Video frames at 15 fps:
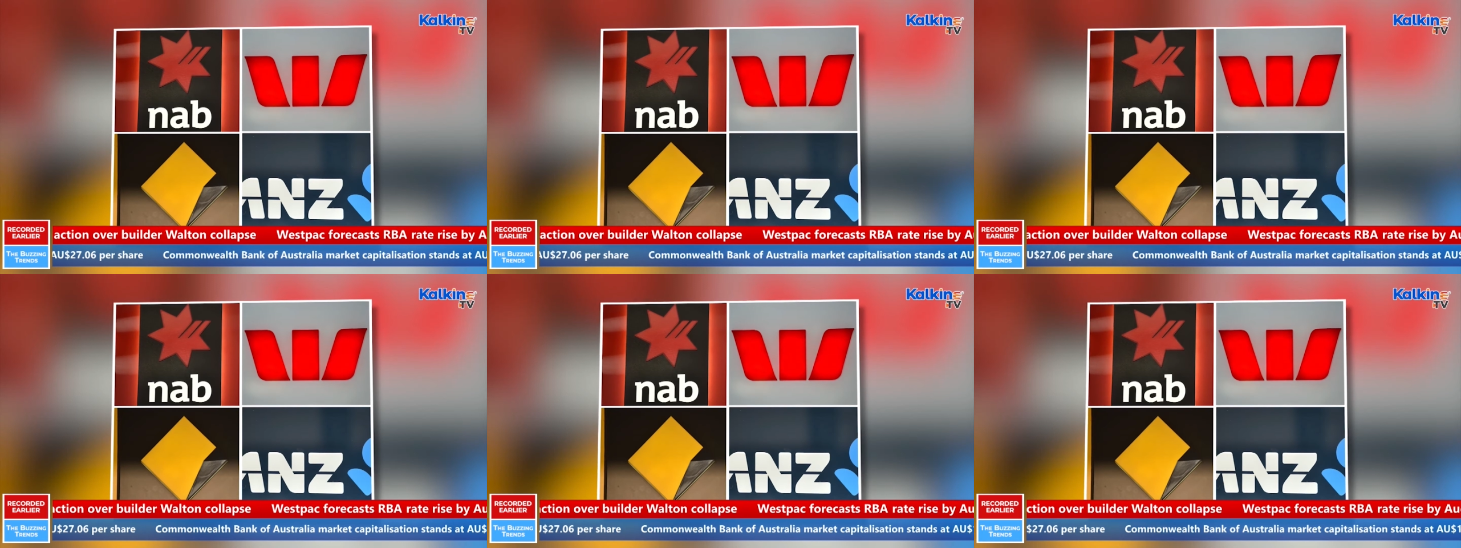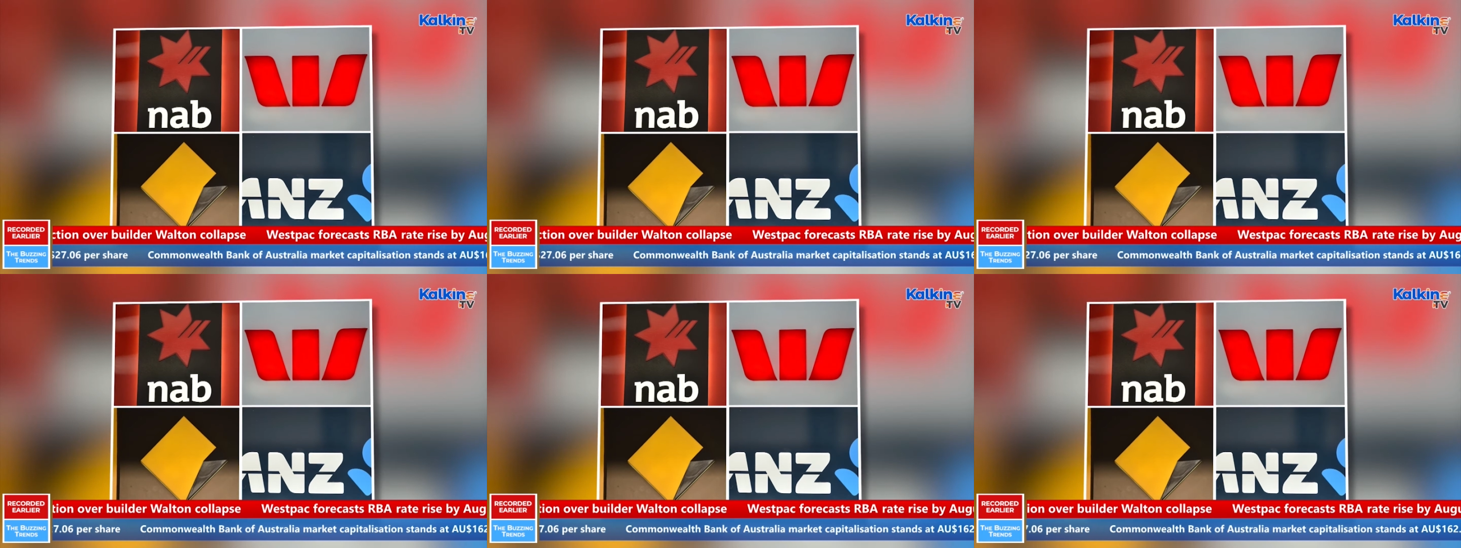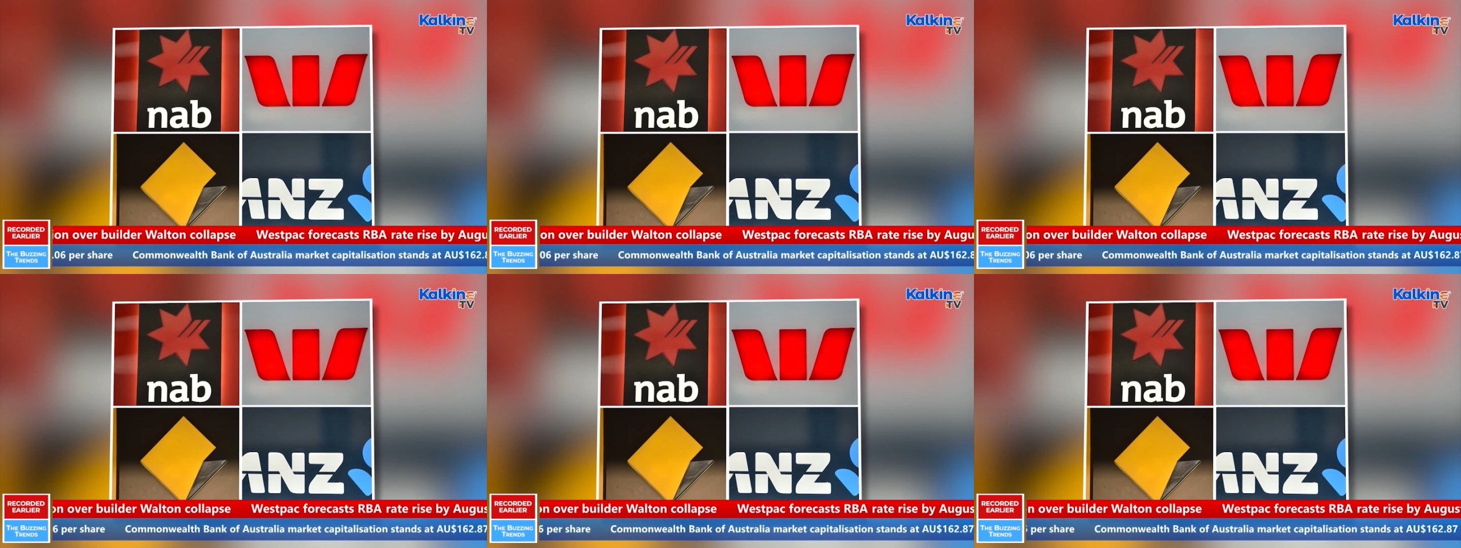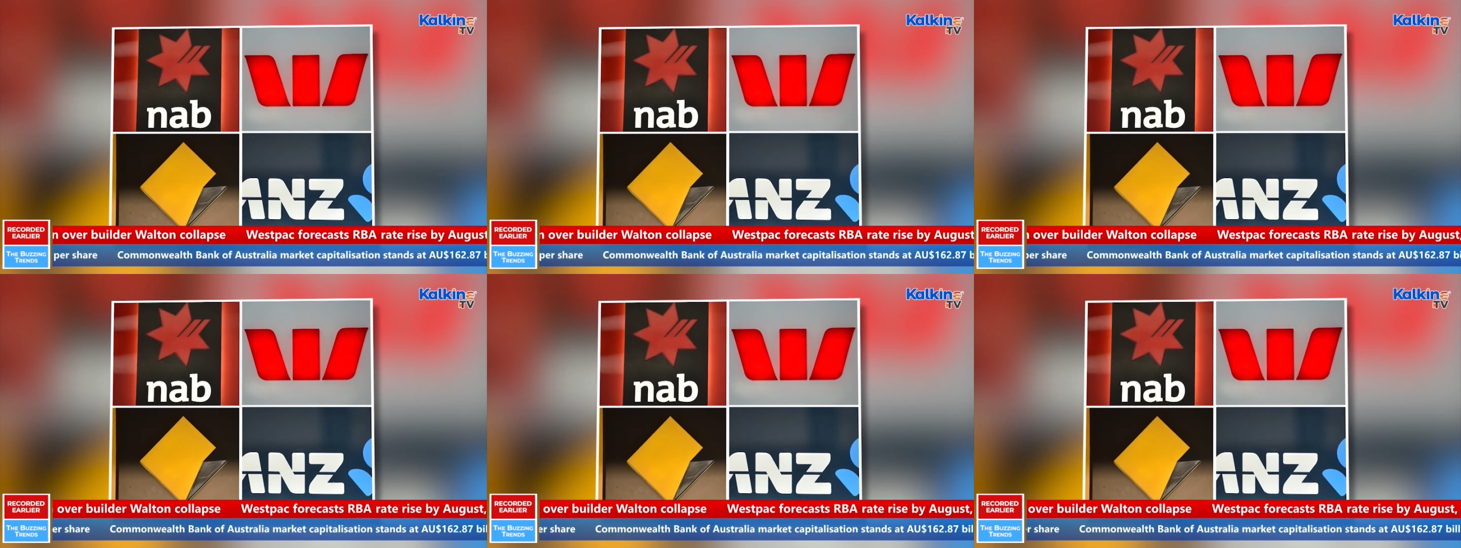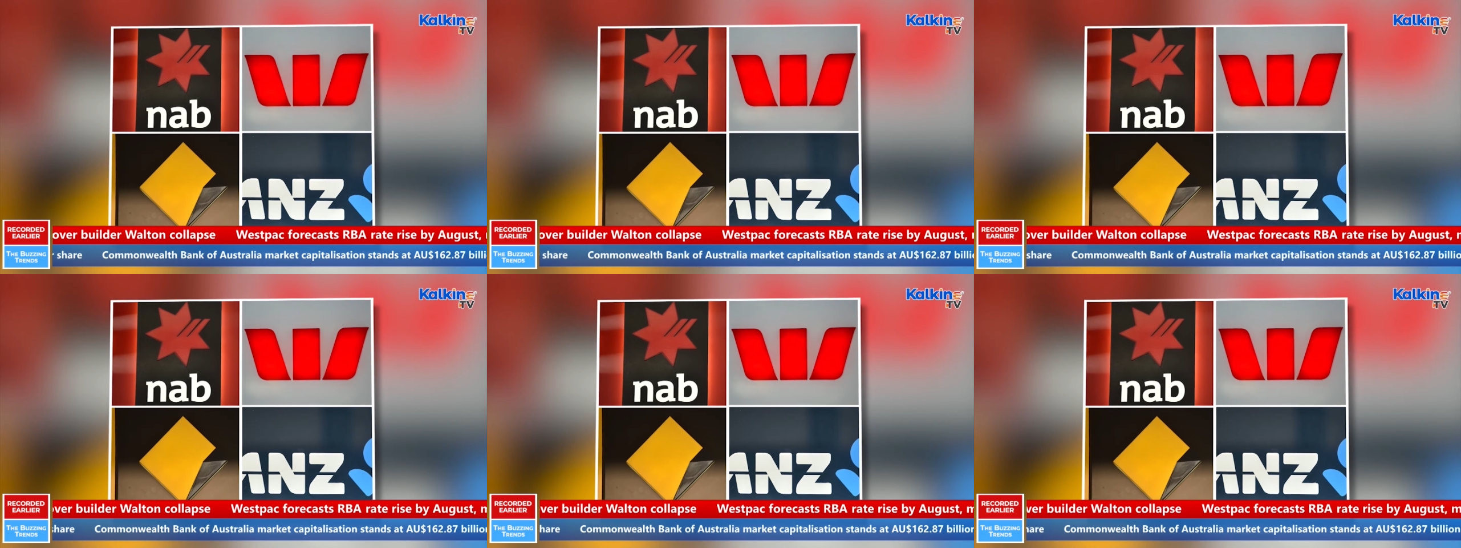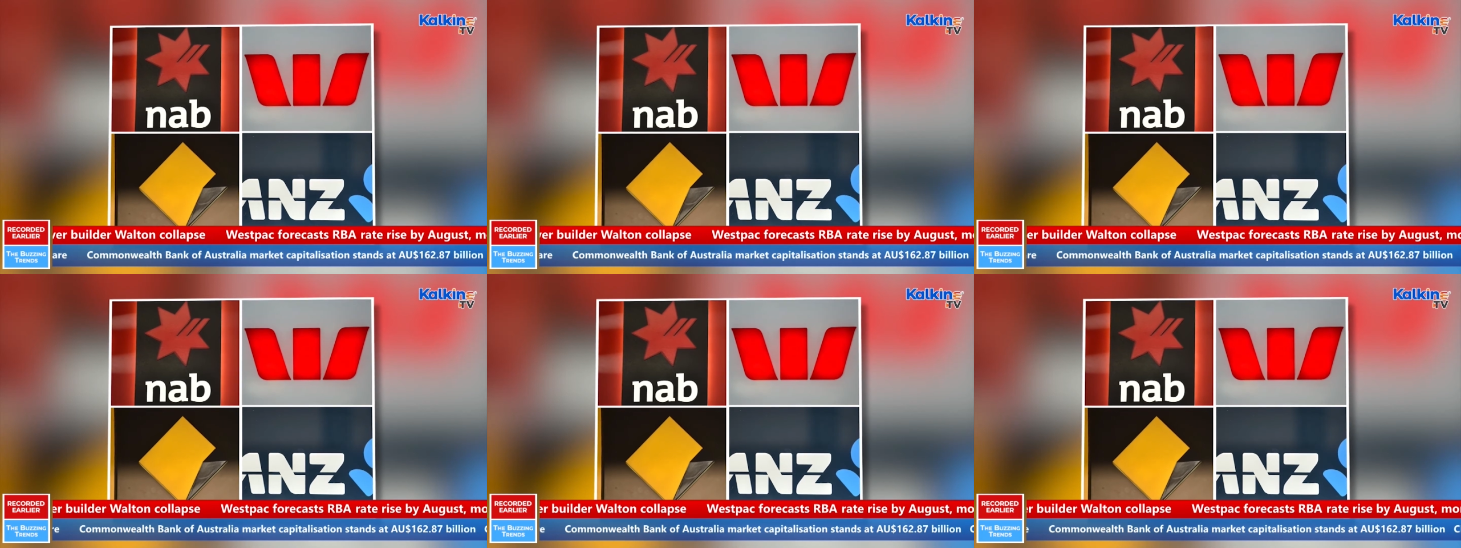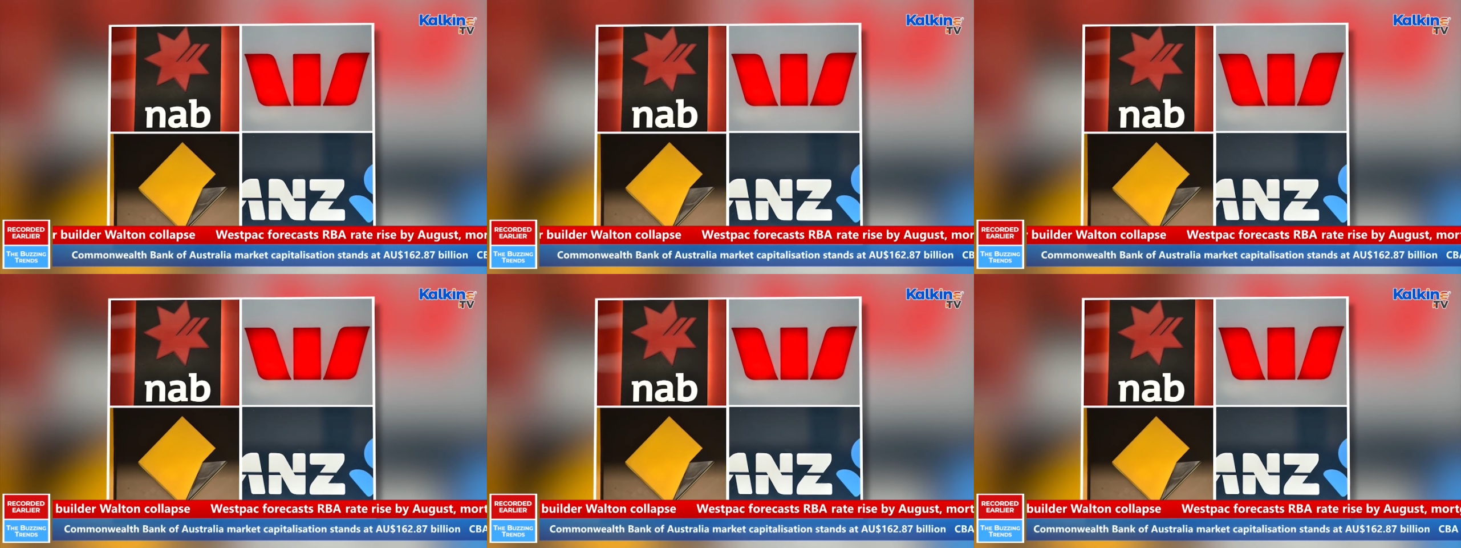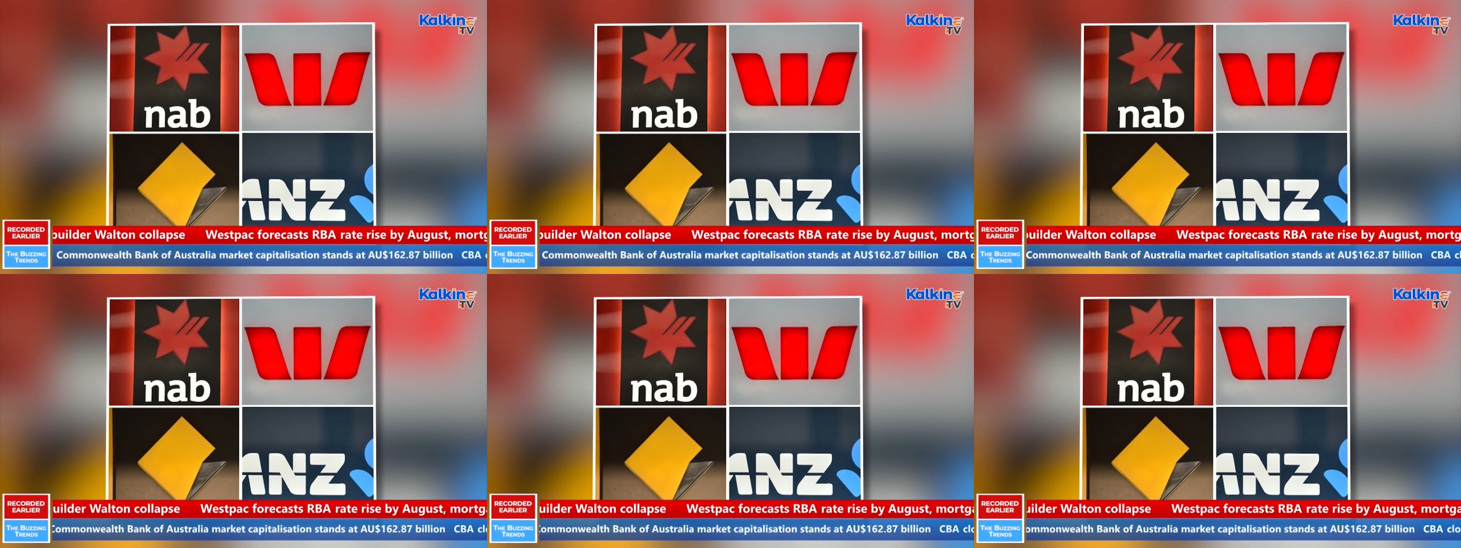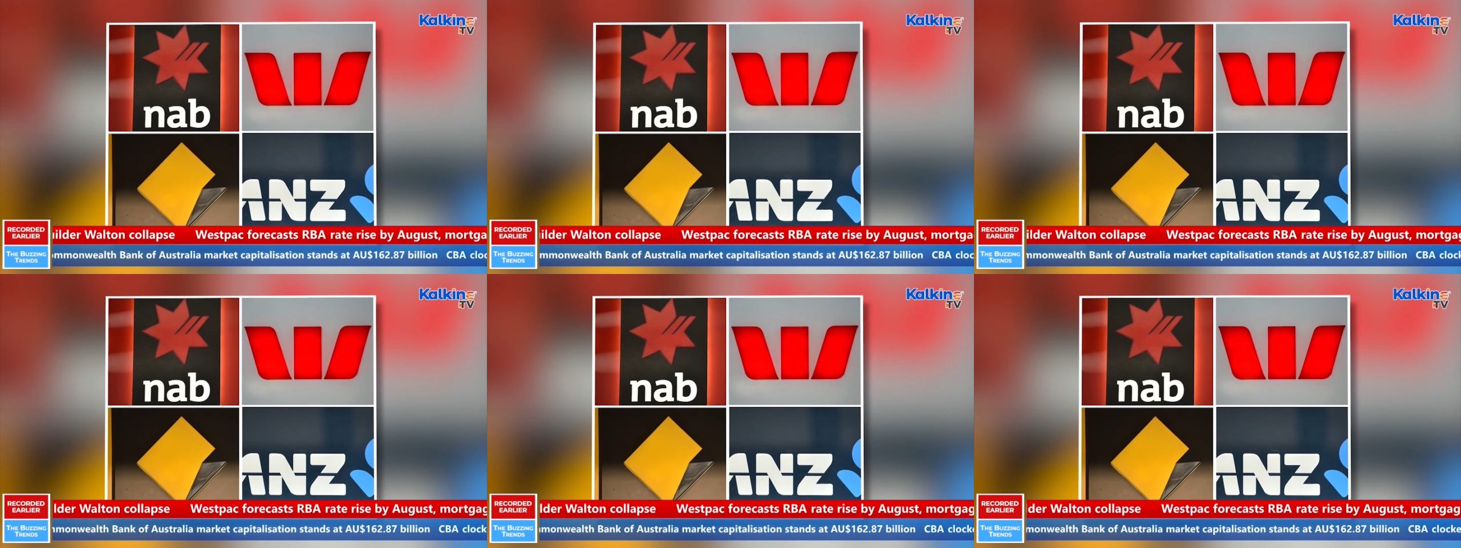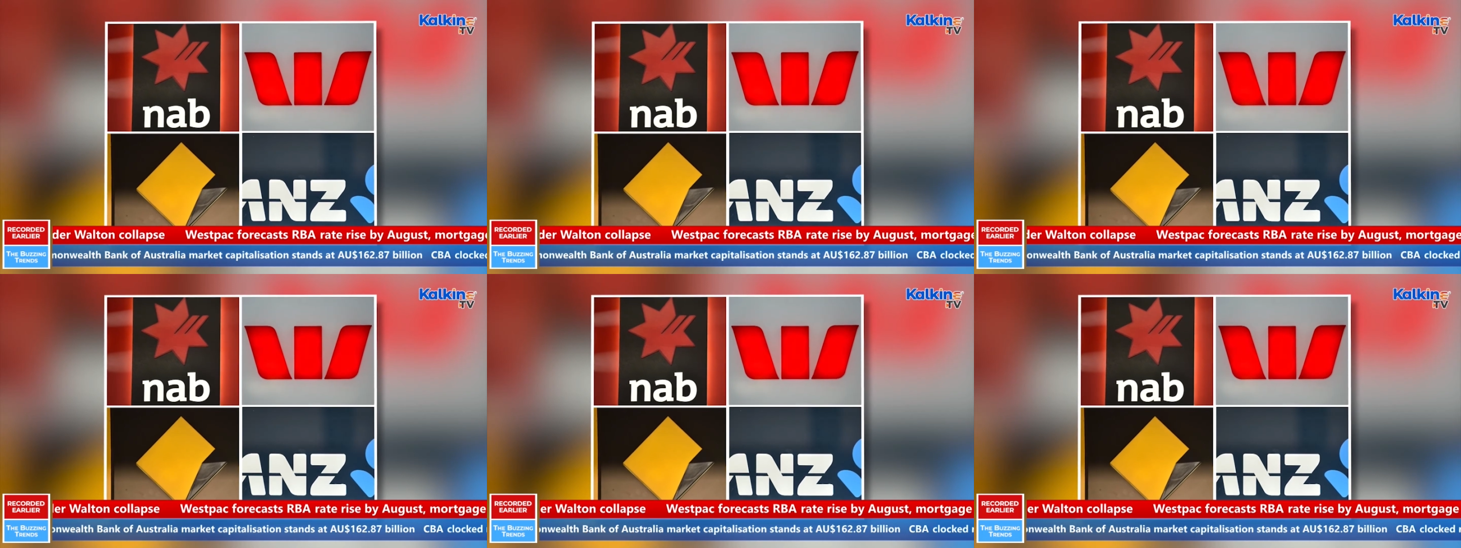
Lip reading: [unreadable: no face in view]